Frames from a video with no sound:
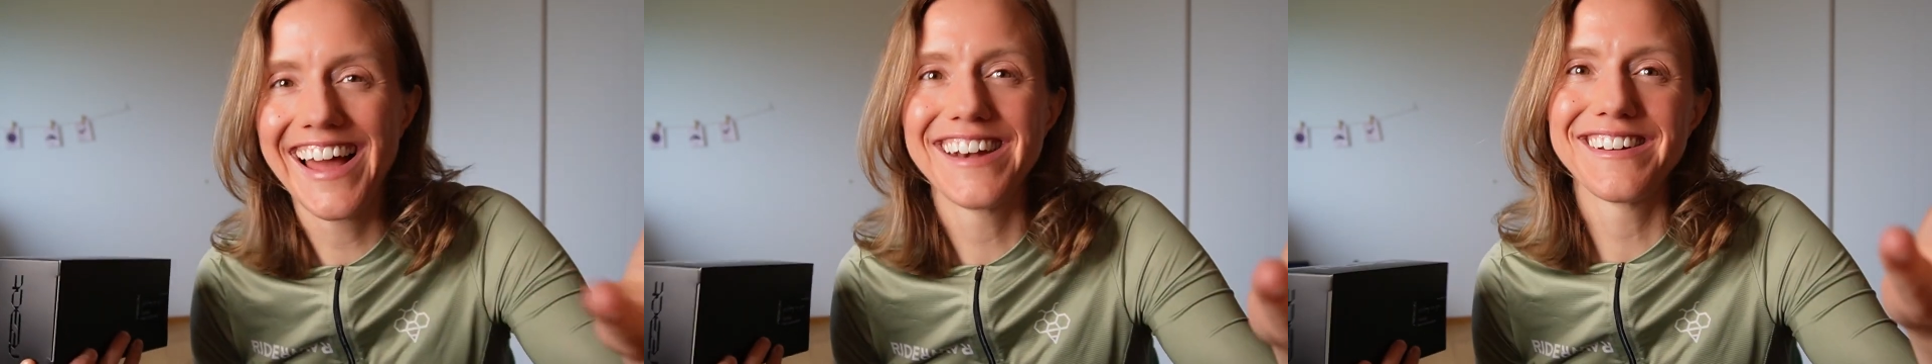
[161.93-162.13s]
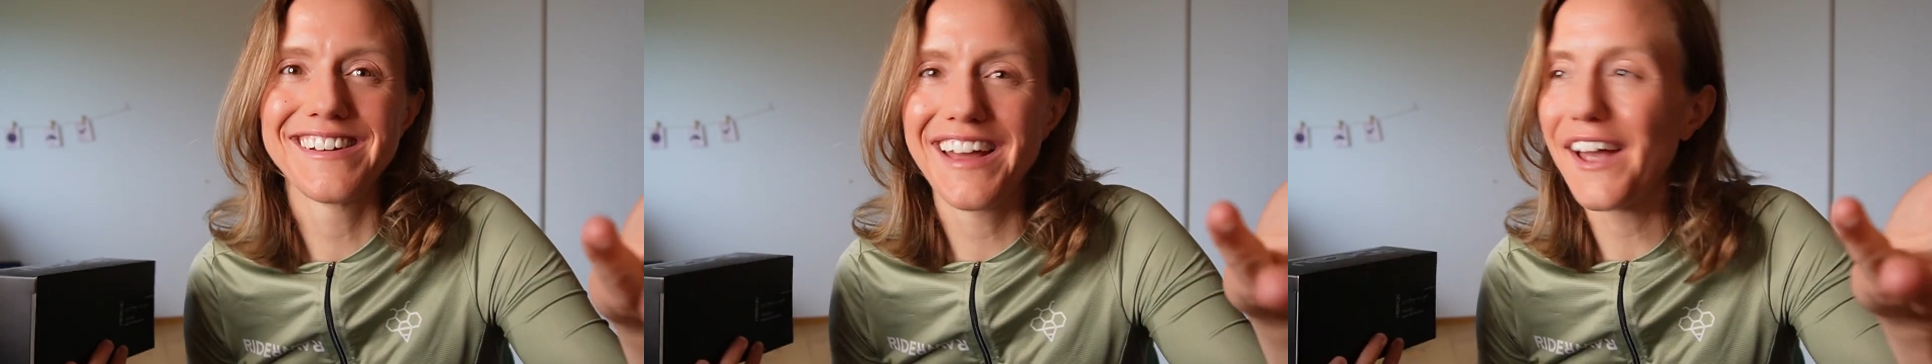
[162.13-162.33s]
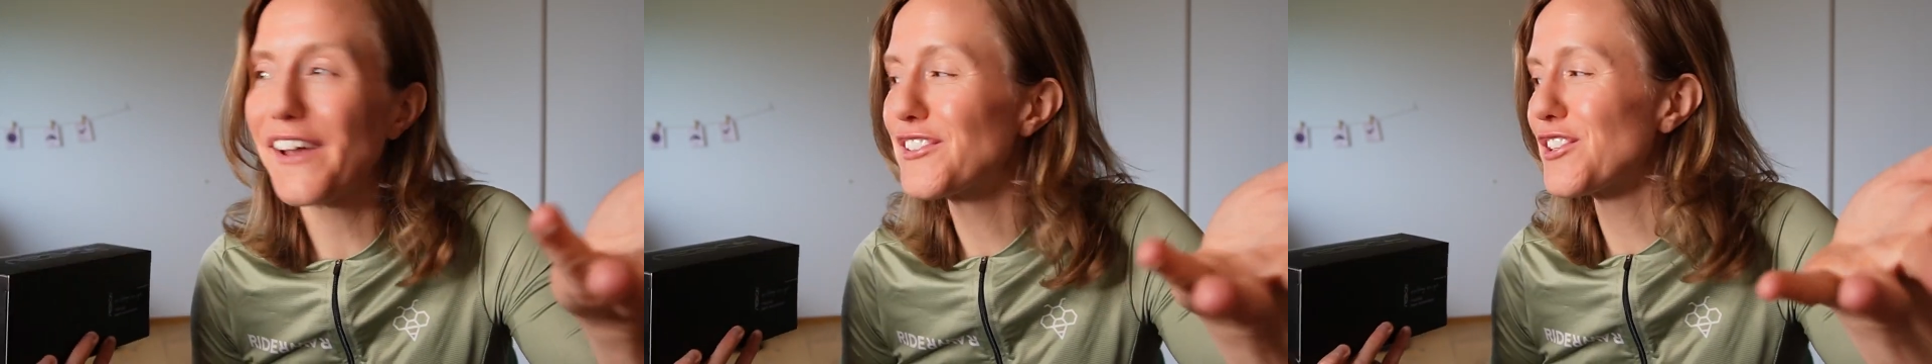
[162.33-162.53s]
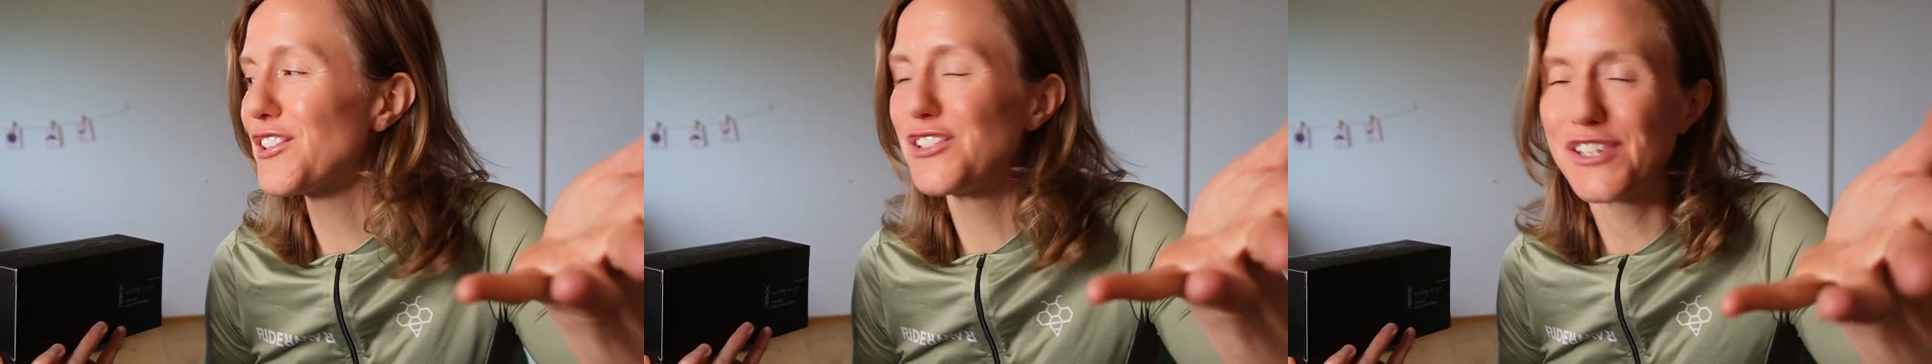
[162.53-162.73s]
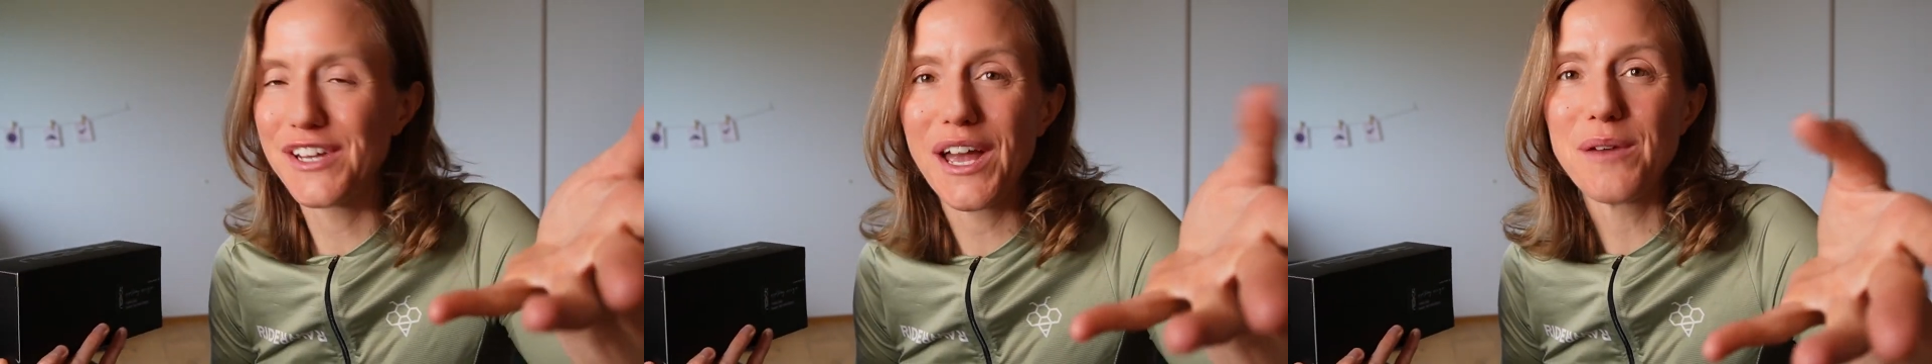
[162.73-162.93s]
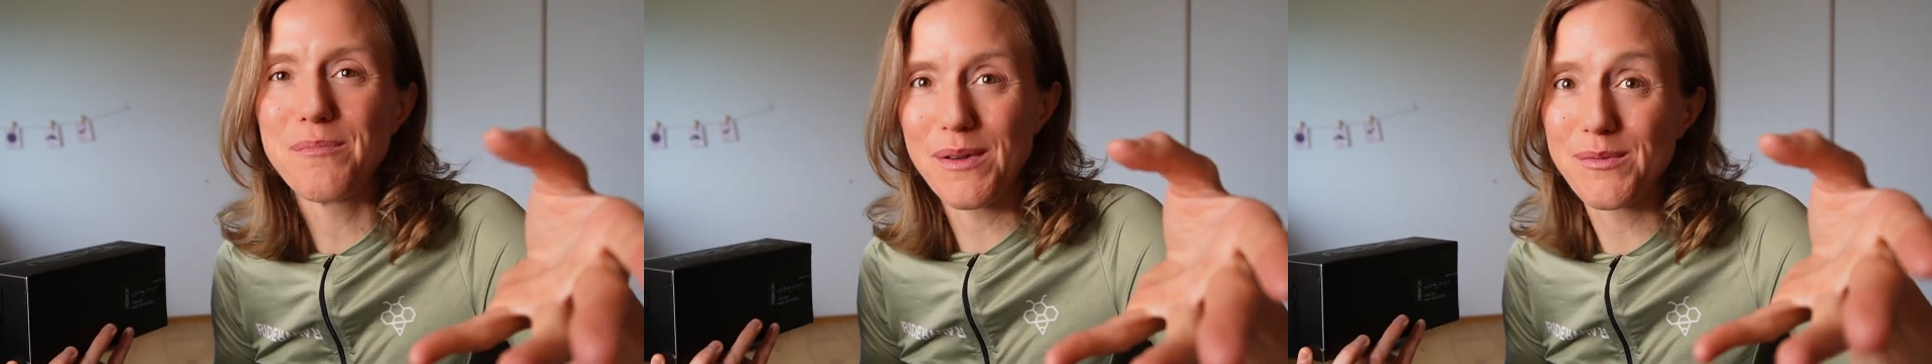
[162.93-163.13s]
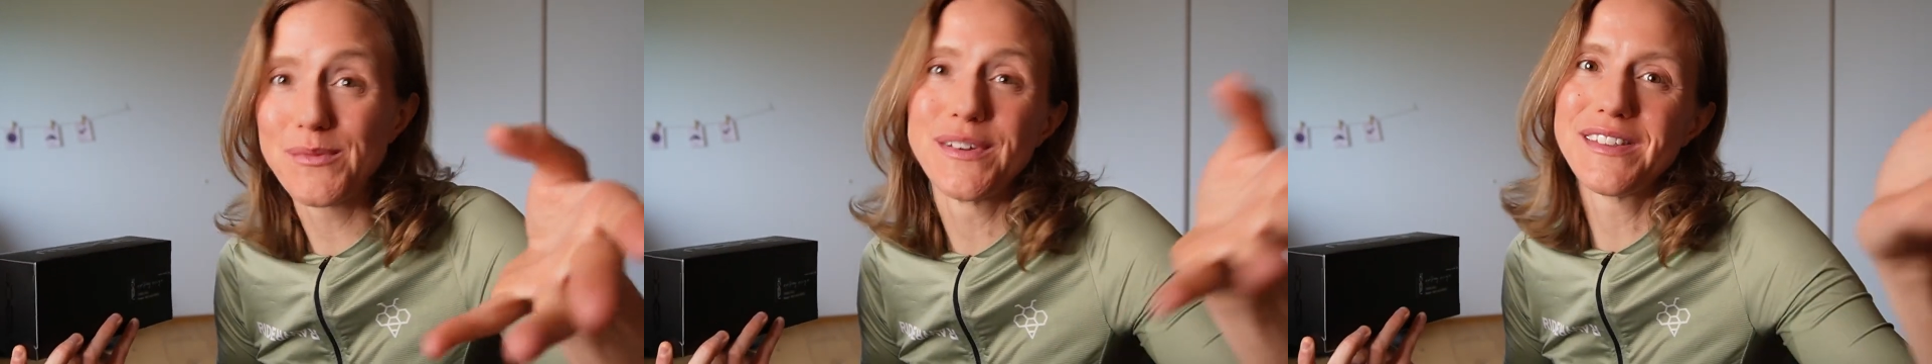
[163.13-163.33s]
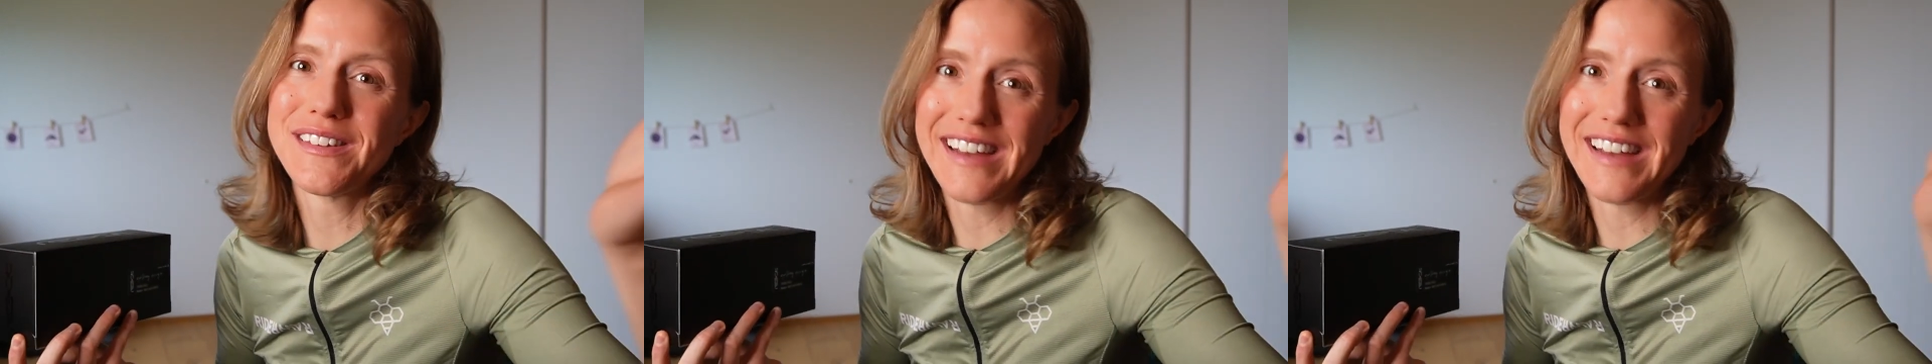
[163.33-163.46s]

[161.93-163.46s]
And actually she had been with